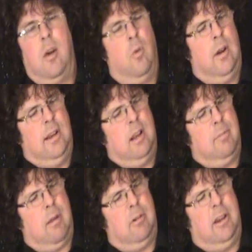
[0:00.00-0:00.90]
one little
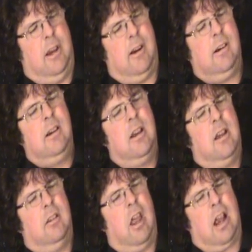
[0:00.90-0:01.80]
bubble here.
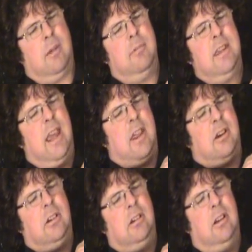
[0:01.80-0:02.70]
Lock them together.